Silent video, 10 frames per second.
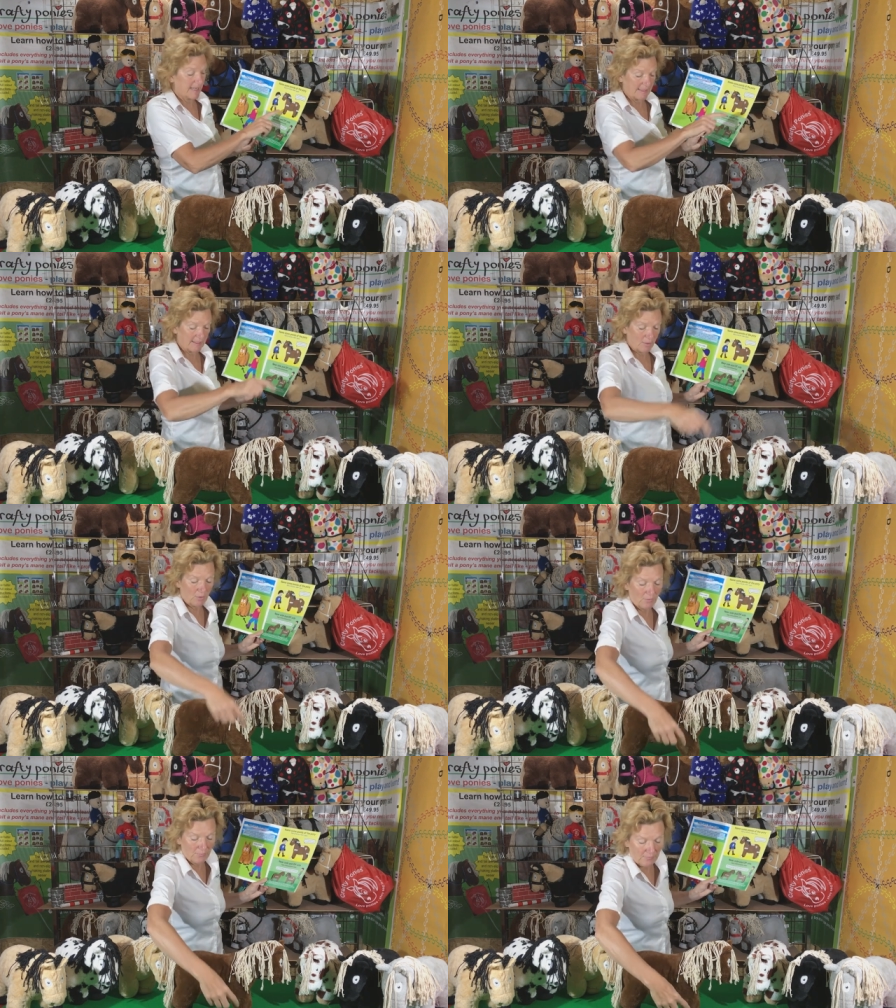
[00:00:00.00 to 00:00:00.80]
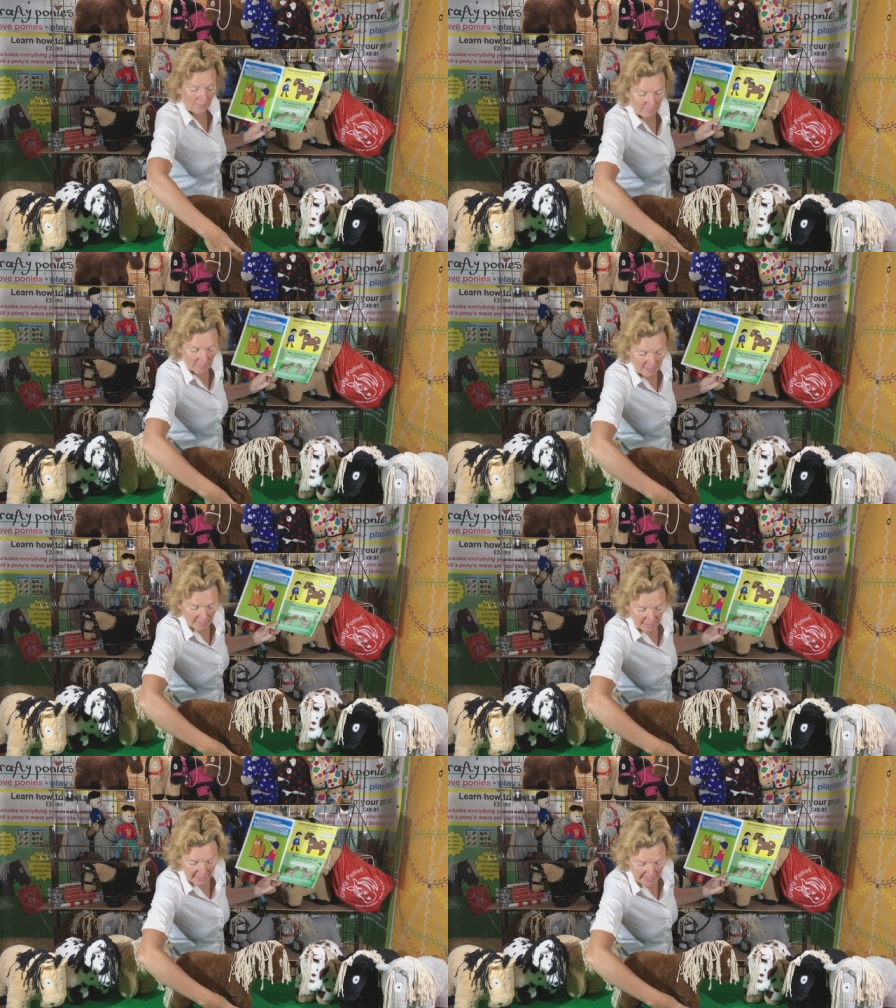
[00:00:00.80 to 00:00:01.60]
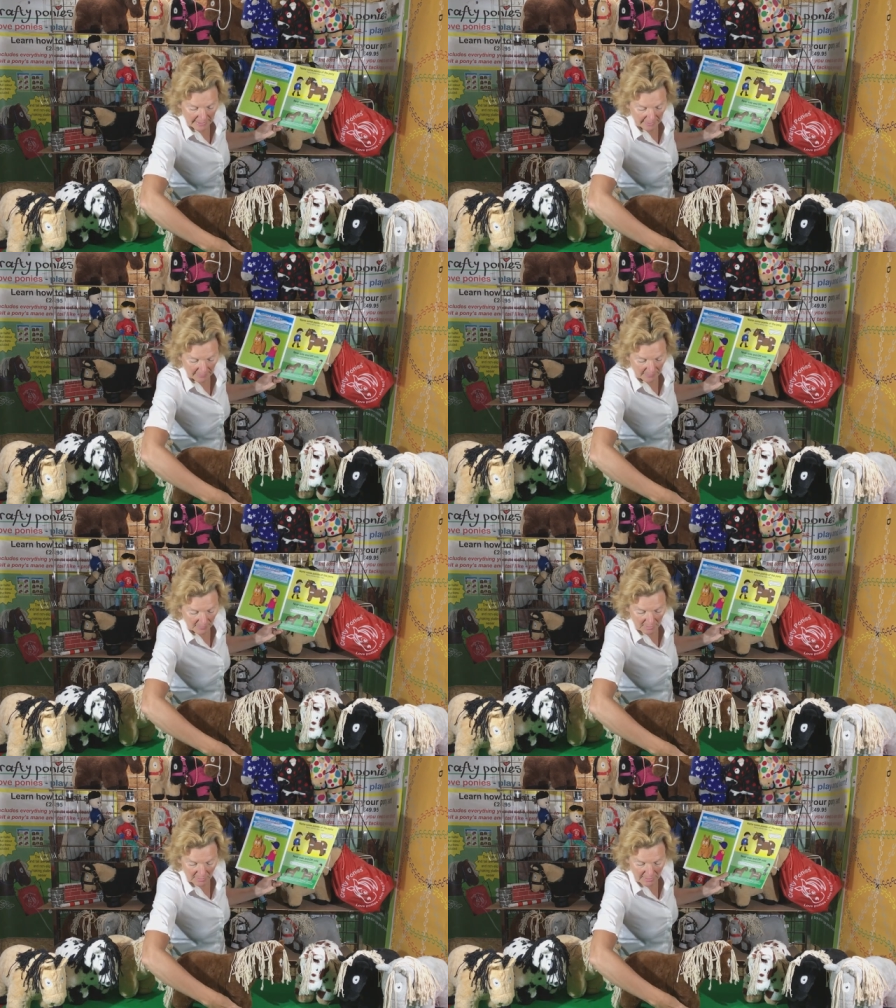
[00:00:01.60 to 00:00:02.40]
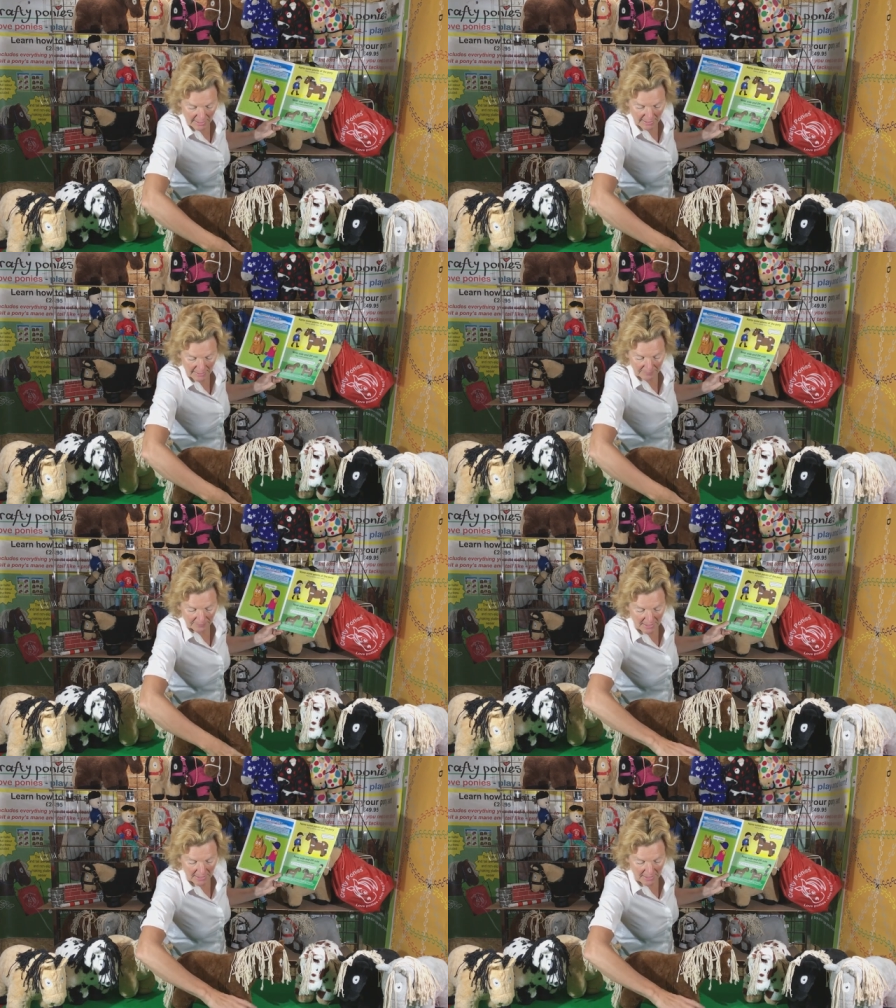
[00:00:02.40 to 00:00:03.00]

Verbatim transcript: here's his hoof, here, okay?